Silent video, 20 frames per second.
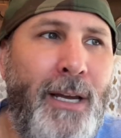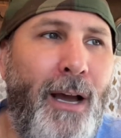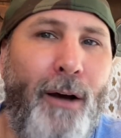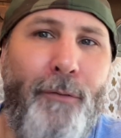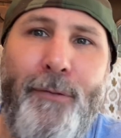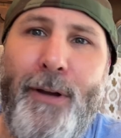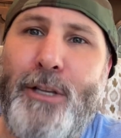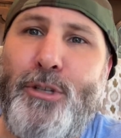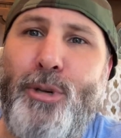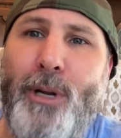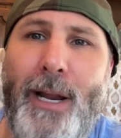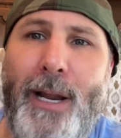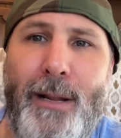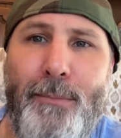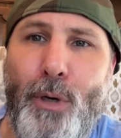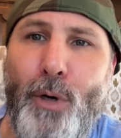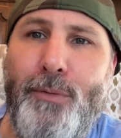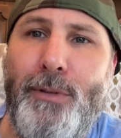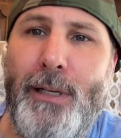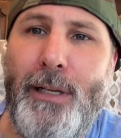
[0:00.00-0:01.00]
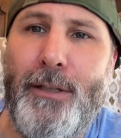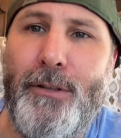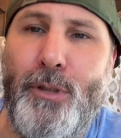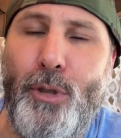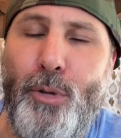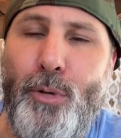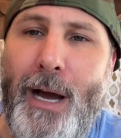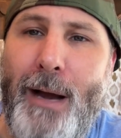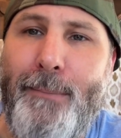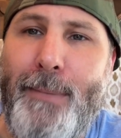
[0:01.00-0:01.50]
Eventually they moved the little
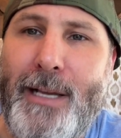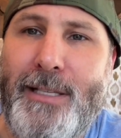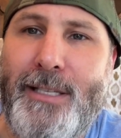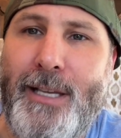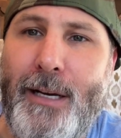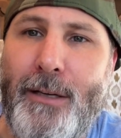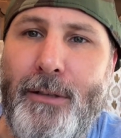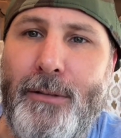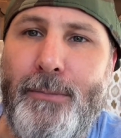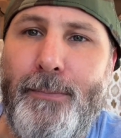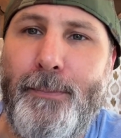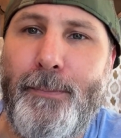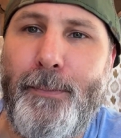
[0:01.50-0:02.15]
dude out of my cell.